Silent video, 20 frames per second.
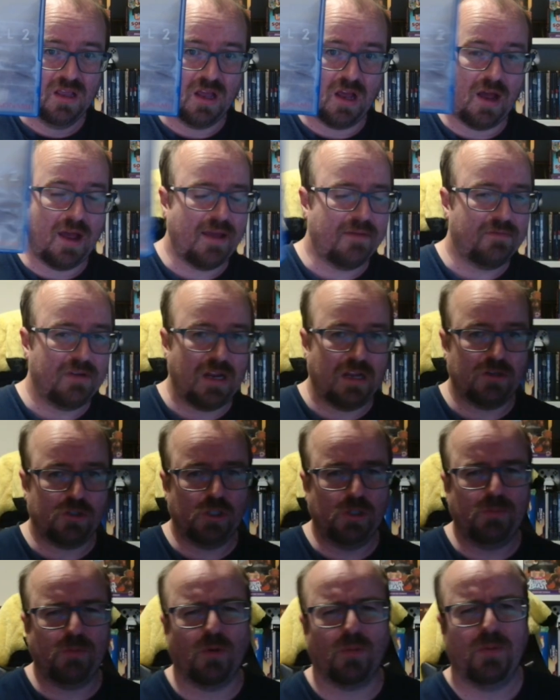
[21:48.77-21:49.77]
I haven't
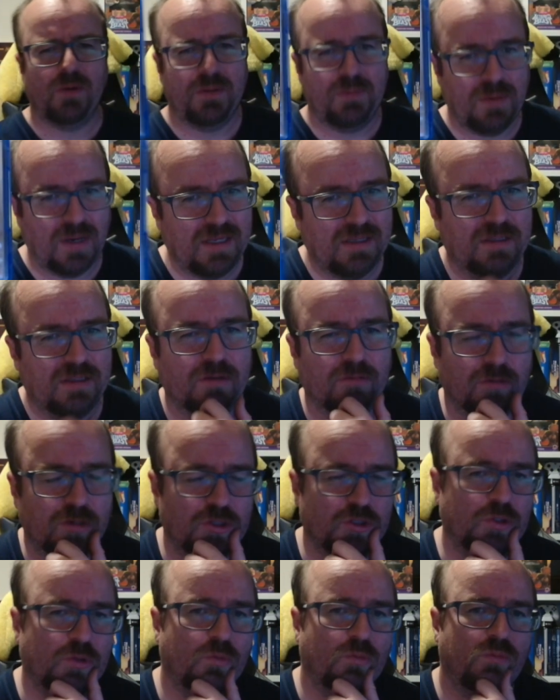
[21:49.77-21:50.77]
actually properly played the
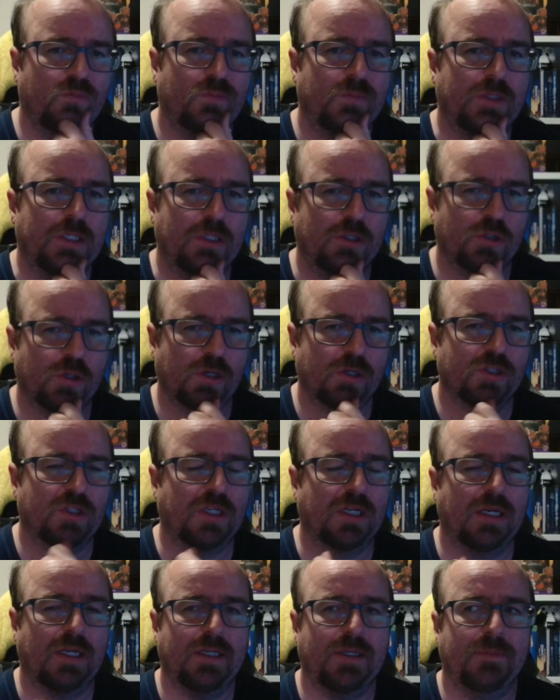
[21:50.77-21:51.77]
original,
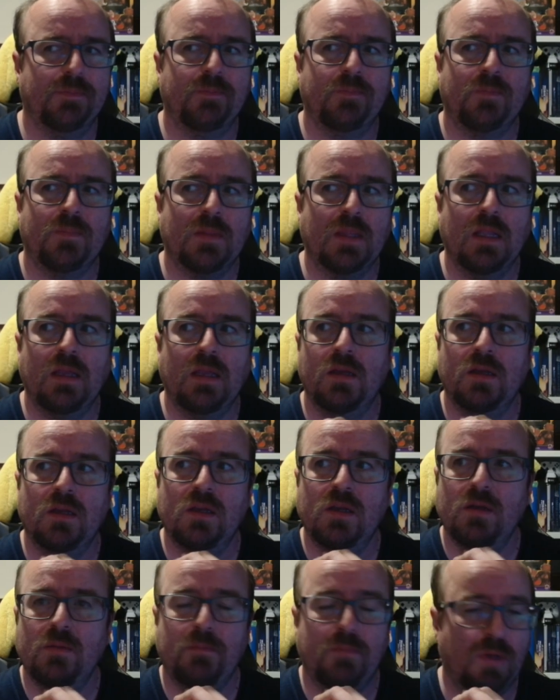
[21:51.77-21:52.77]
interestingly.
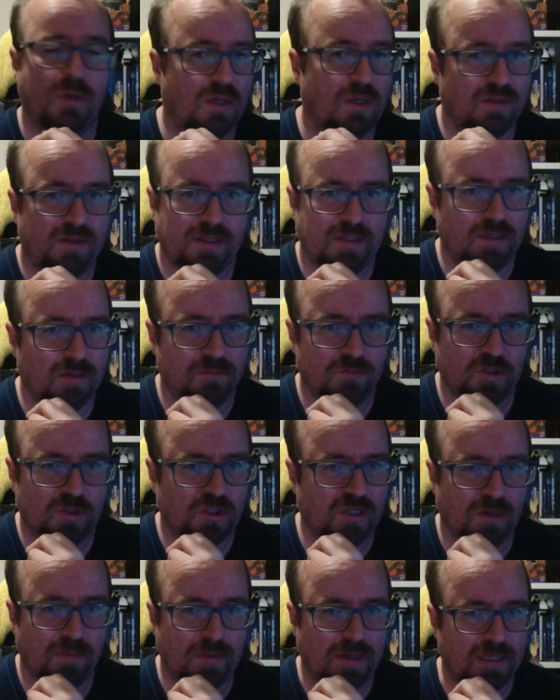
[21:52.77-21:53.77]
But I think I'm just
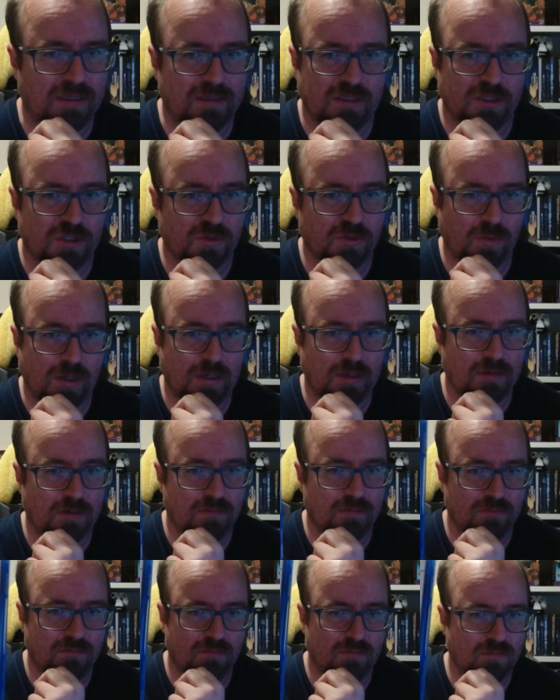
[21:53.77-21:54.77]
going to play this one,
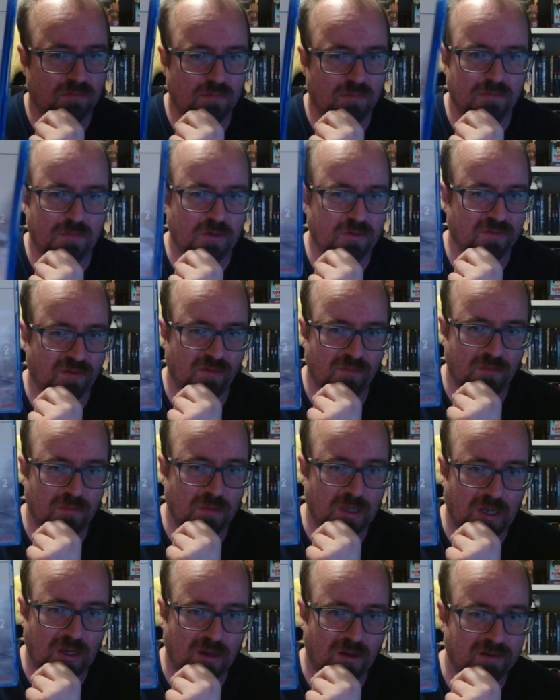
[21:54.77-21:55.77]
move on
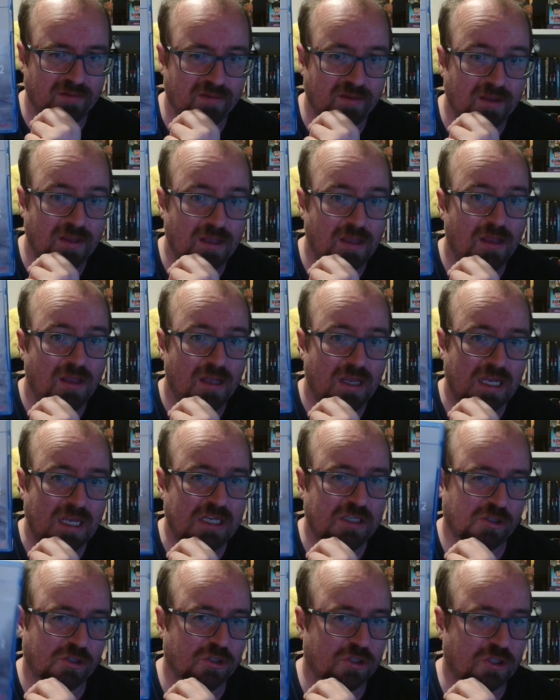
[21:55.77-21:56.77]
with my life.
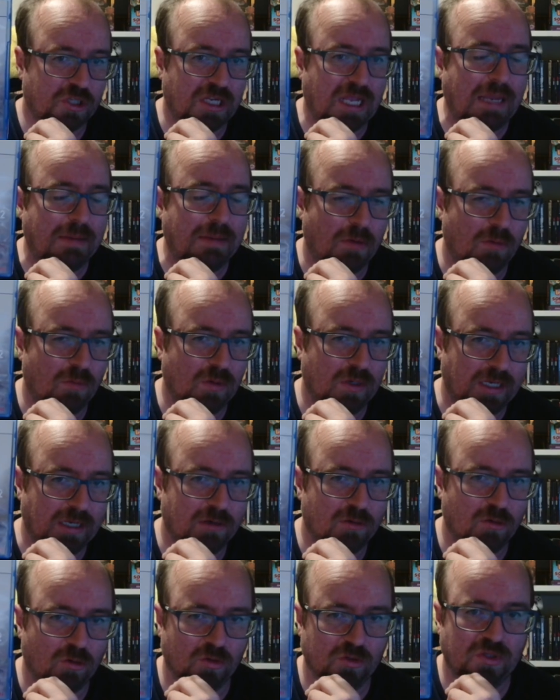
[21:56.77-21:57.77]
It's just a game I want to get
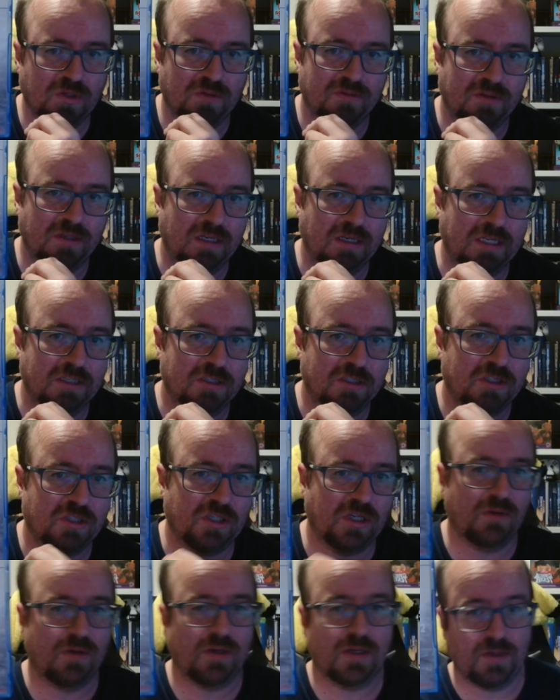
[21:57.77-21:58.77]
crossed off the list,
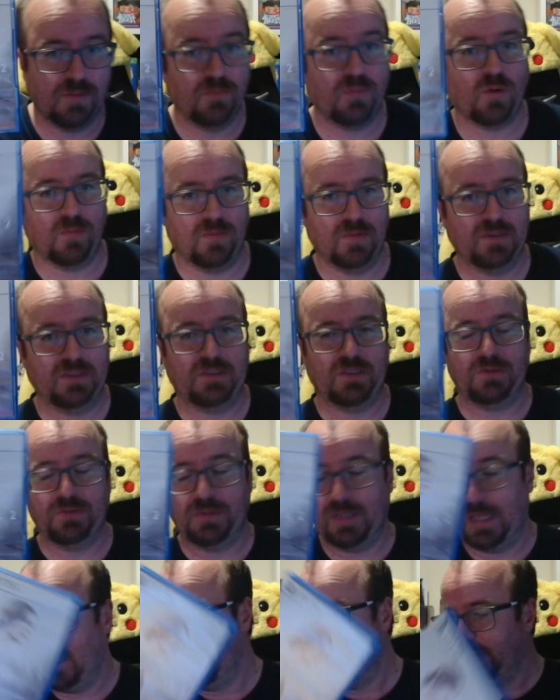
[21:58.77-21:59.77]
so I can probably do
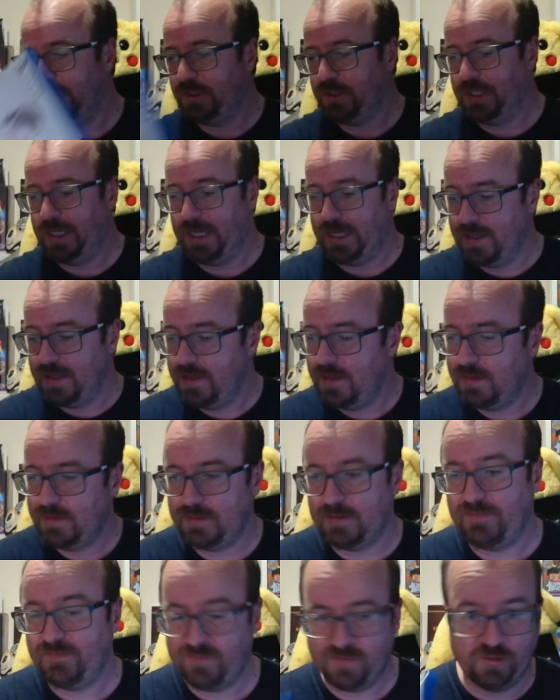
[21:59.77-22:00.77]
that this year,
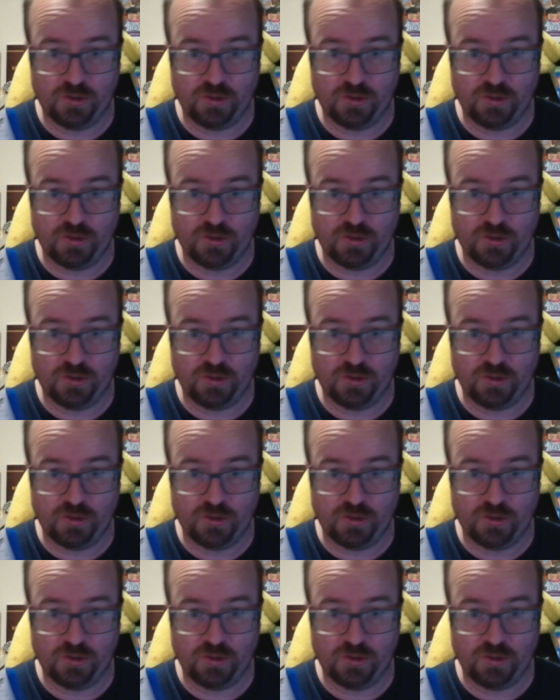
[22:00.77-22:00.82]
for